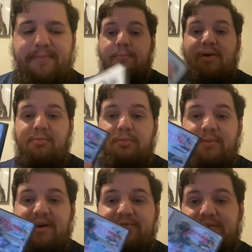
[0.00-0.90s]
Probably
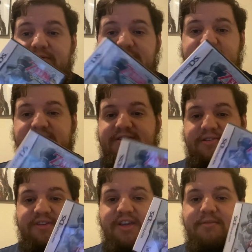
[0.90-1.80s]
my favorite DS
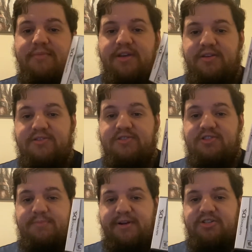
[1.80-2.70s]
Zelda game is
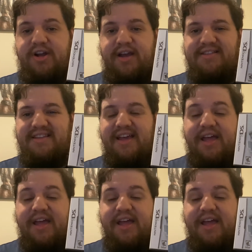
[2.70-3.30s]
Spirit Tracks.